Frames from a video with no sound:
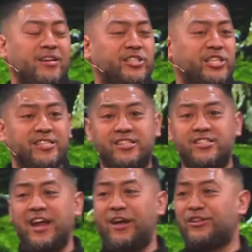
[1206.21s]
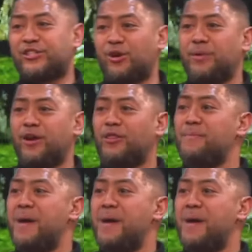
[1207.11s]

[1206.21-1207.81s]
Jesus said on the Sermon on the